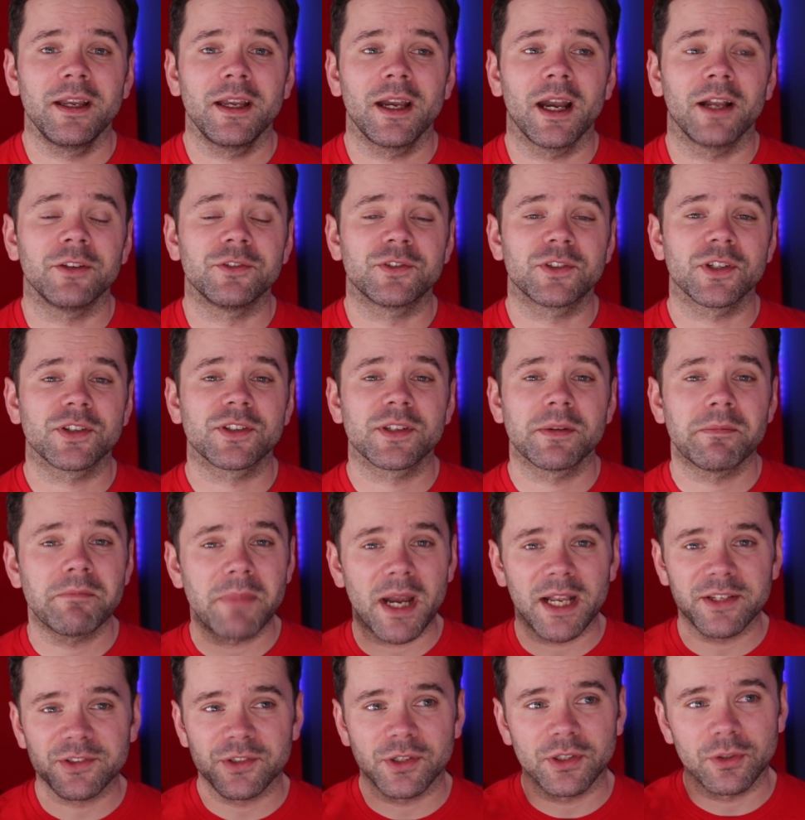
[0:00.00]
and just
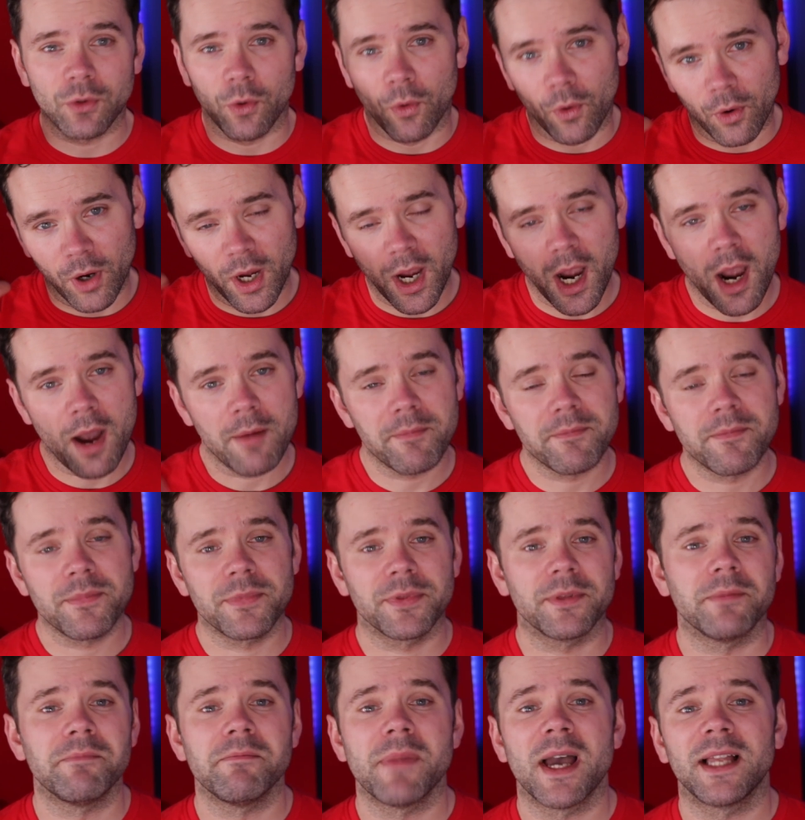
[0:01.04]
imagine or hum
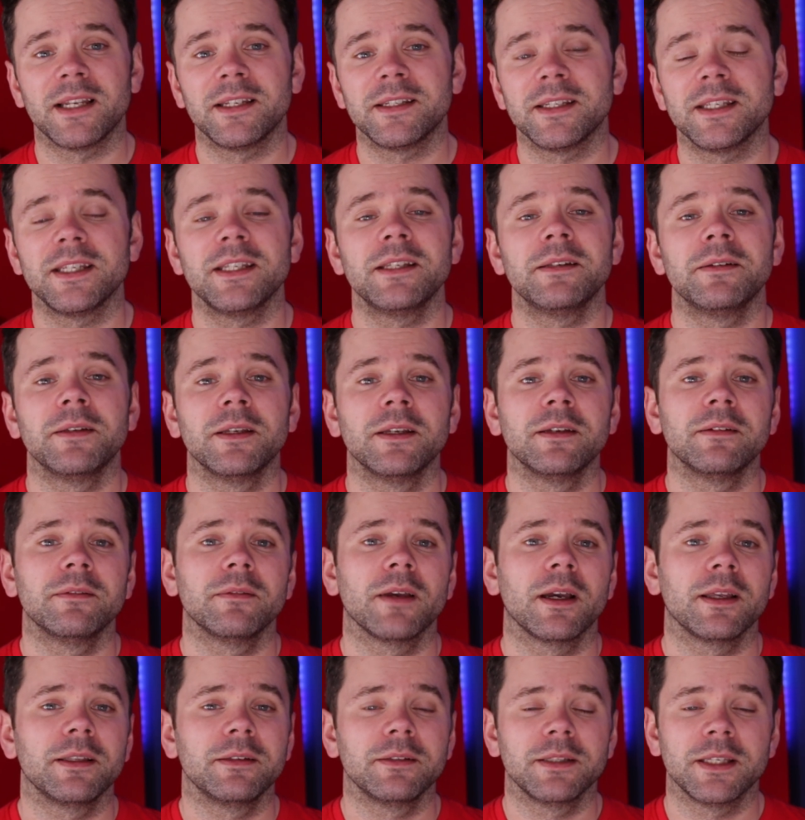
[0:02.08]
the melody
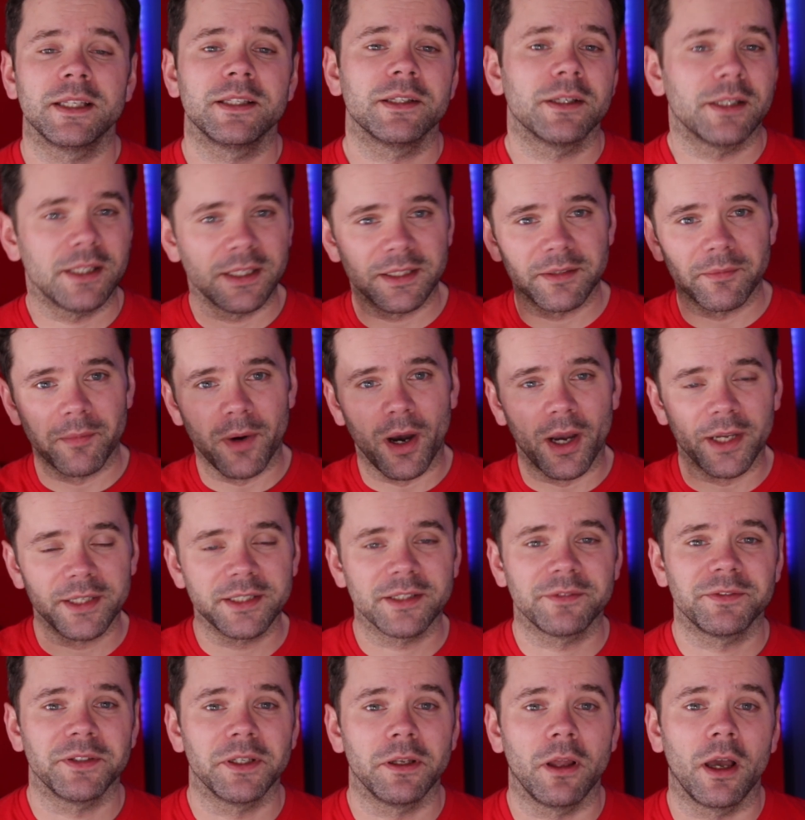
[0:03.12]
in your in your mind
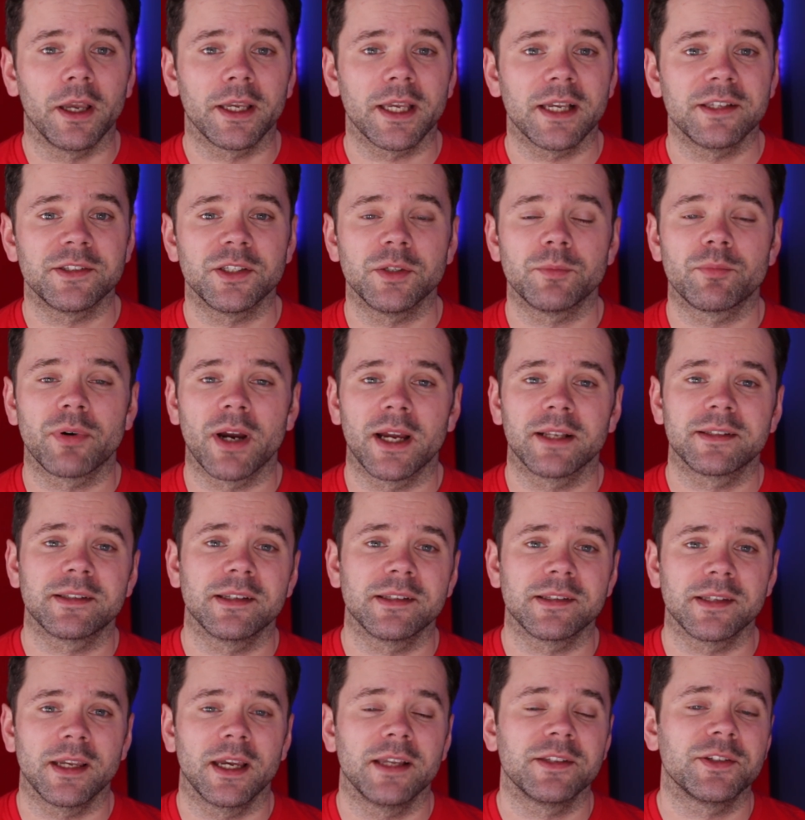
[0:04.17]
if you like as you
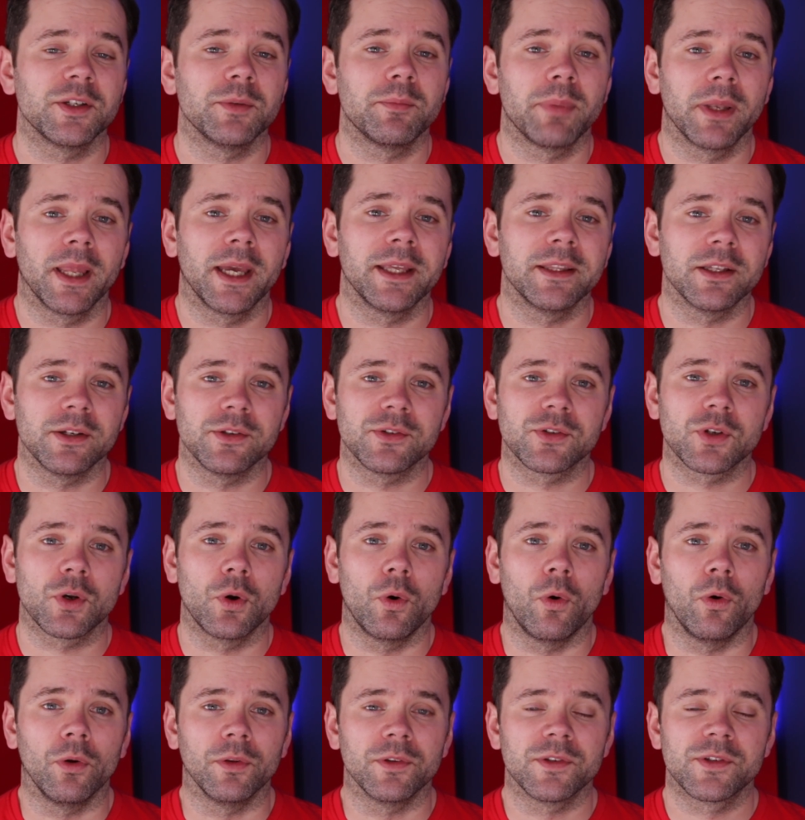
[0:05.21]
practice it as you play those
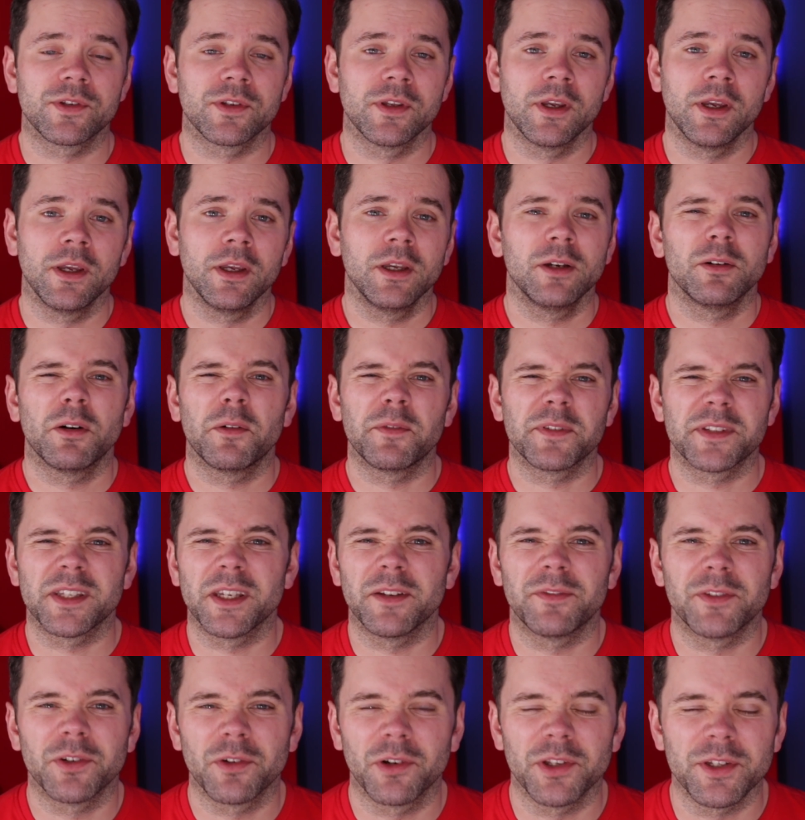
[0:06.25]
chords obviously
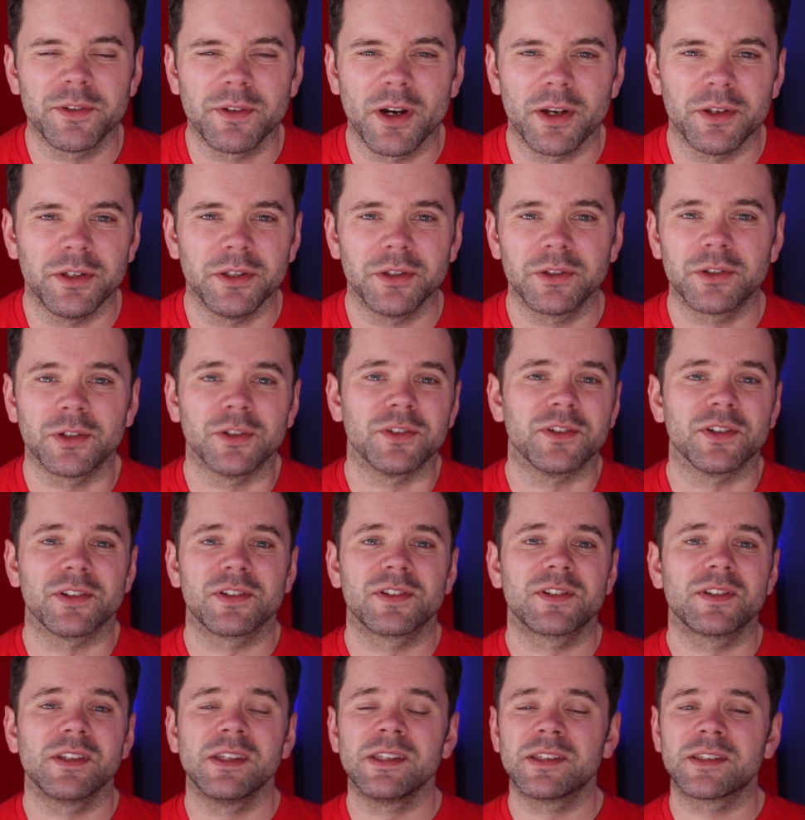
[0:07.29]
if you're on your own you could
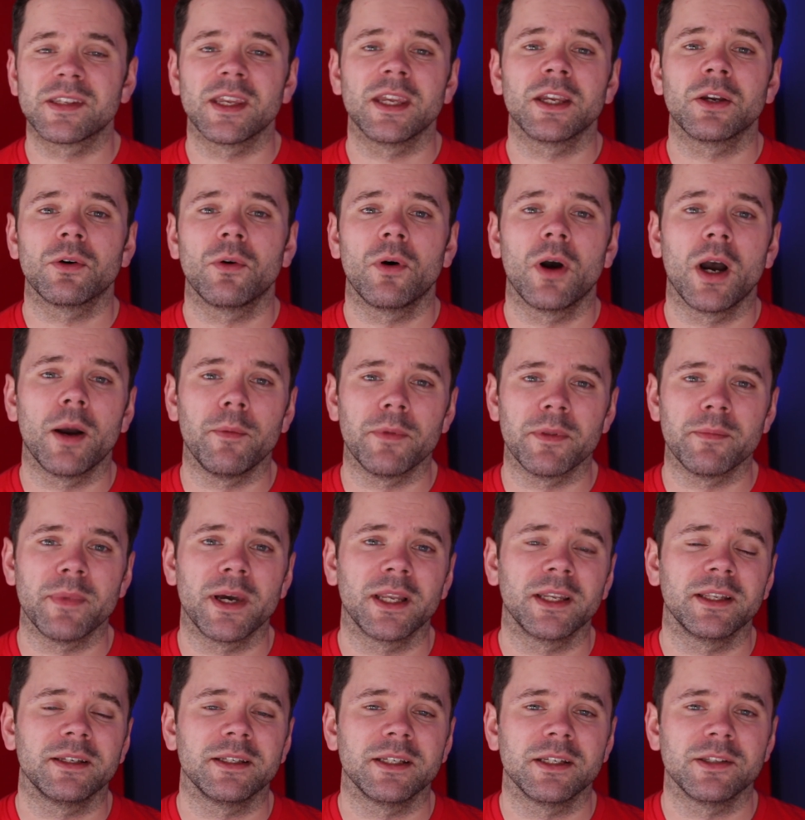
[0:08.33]
just sing or hum the
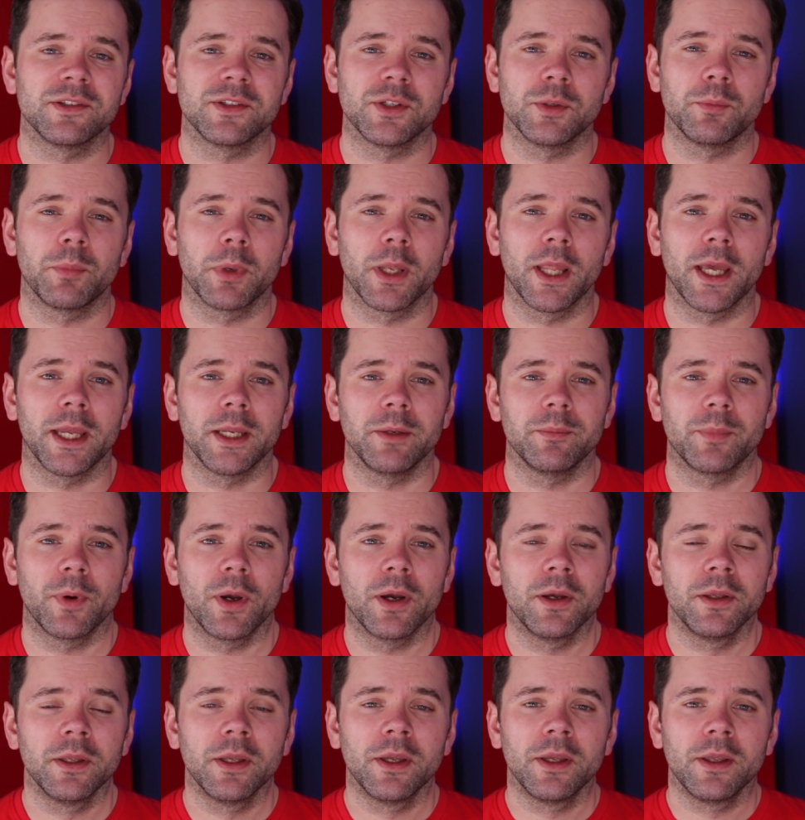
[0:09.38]
melody as you play
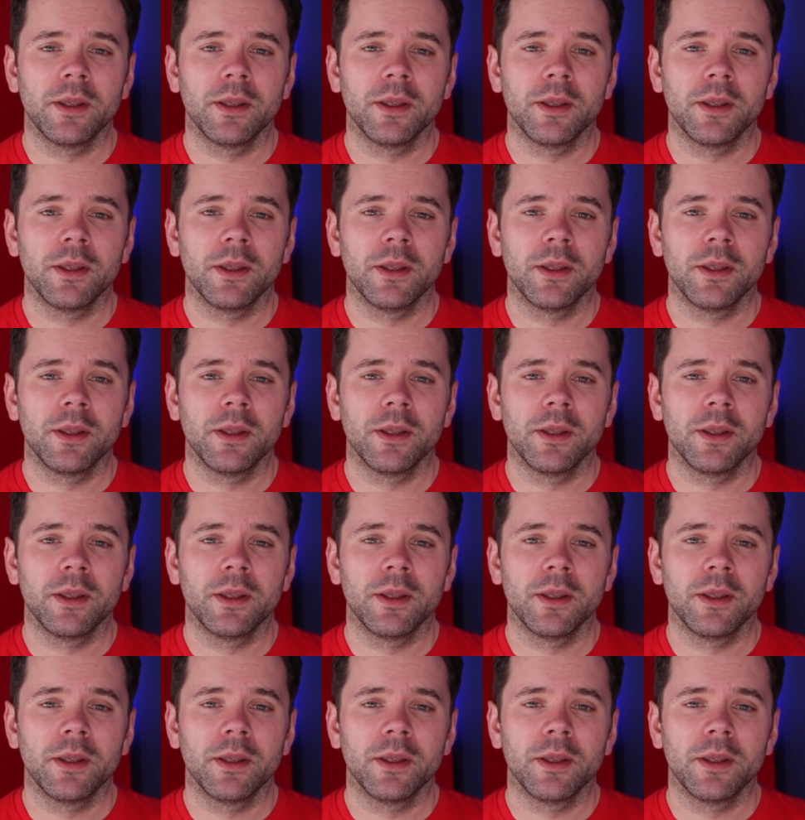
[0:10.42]
but